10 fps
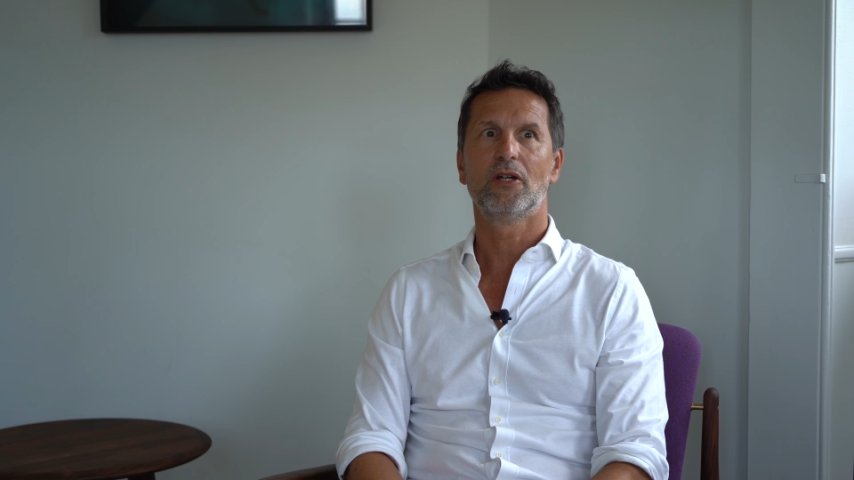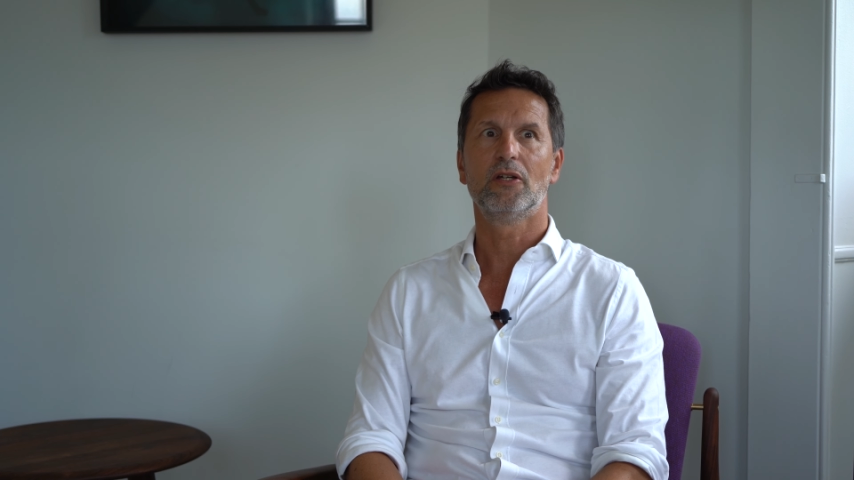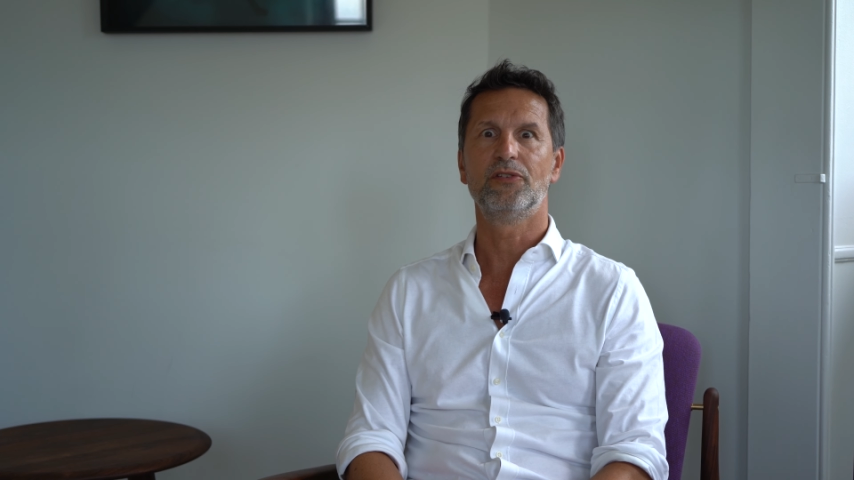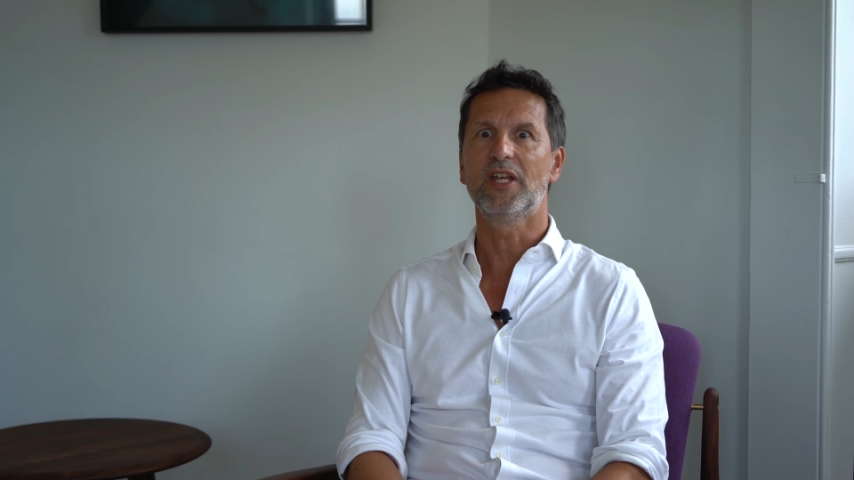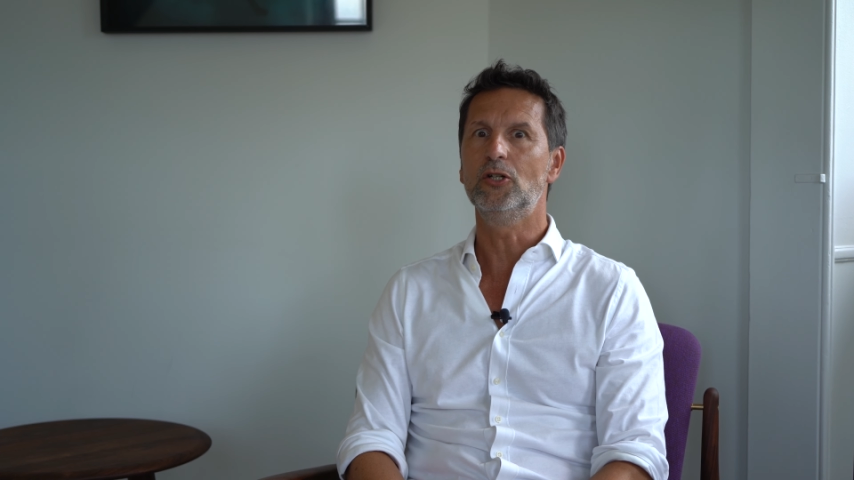
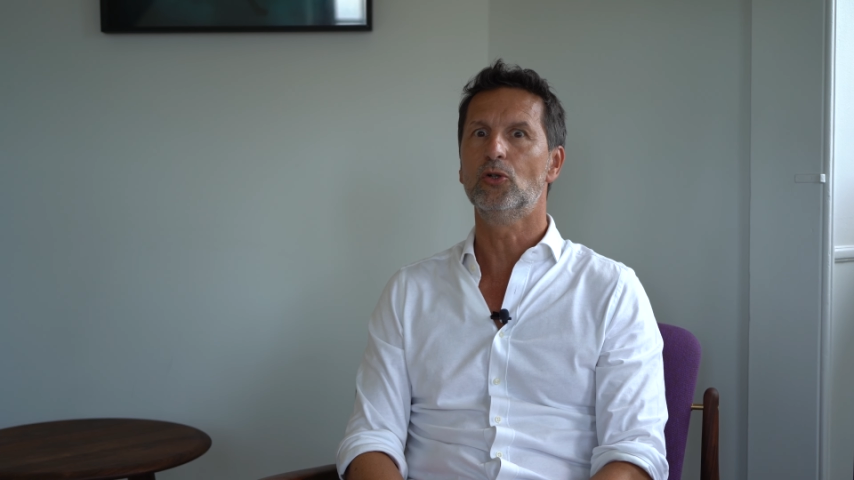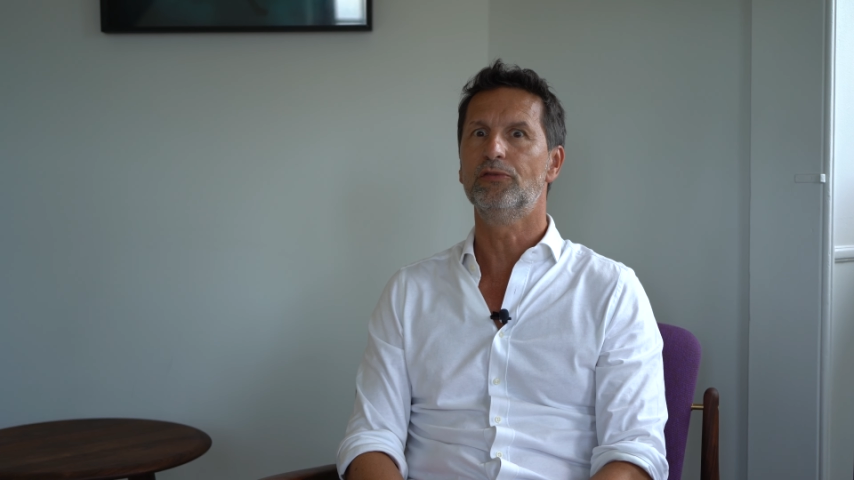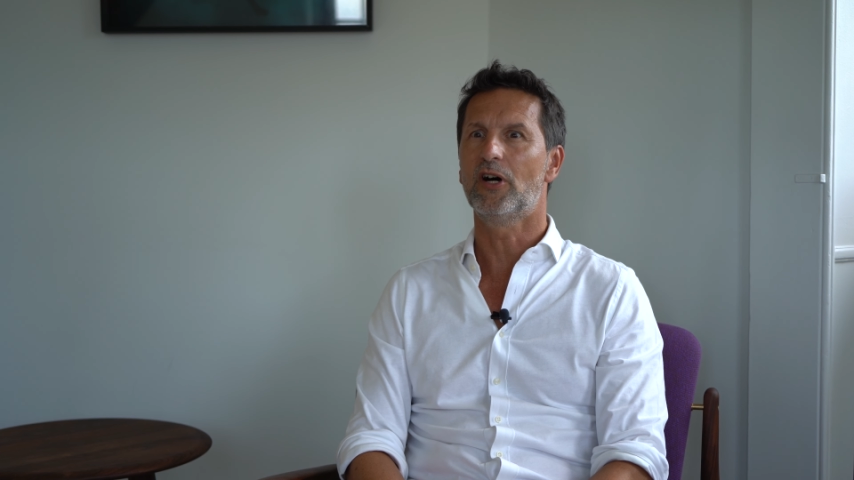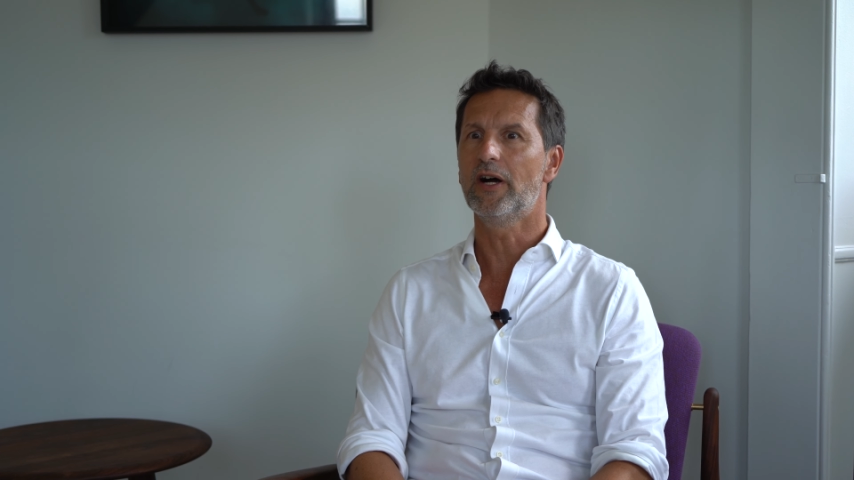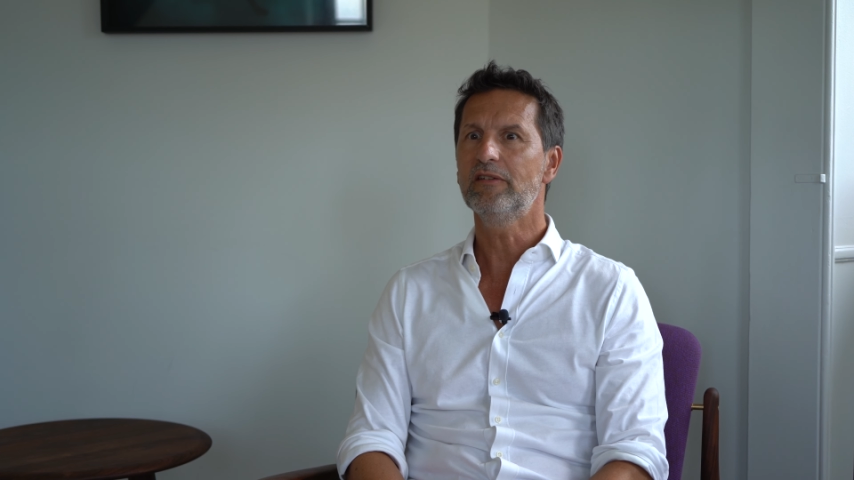Seiko
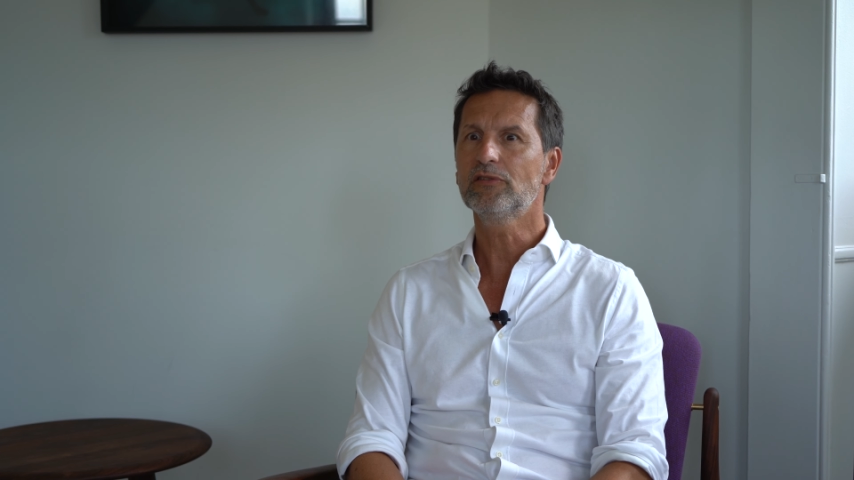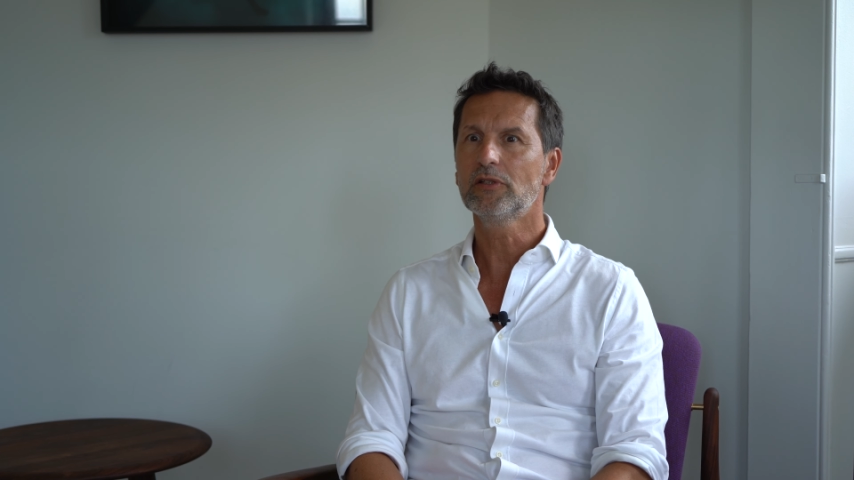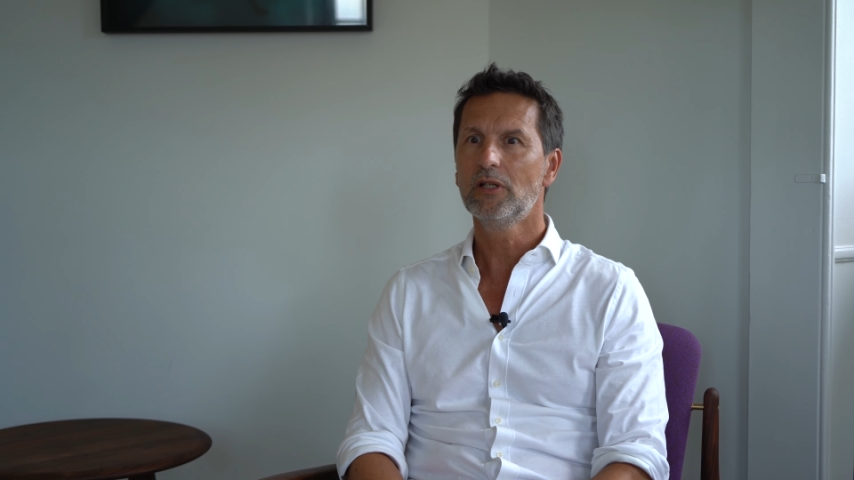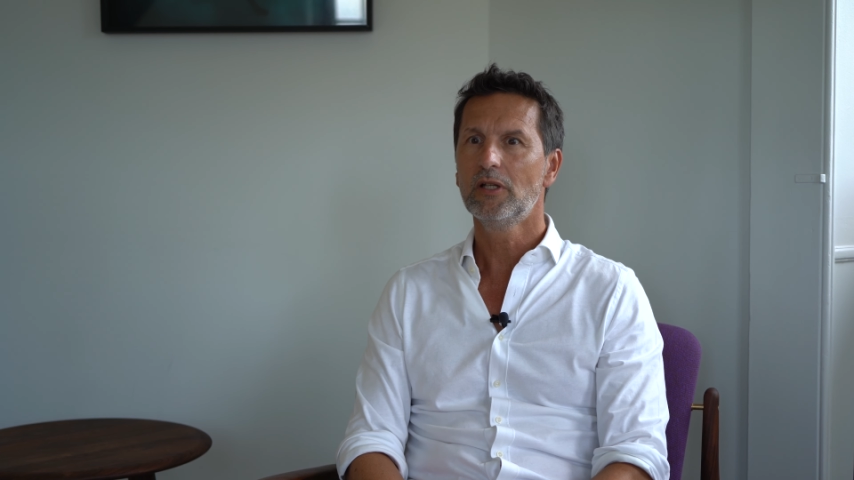5,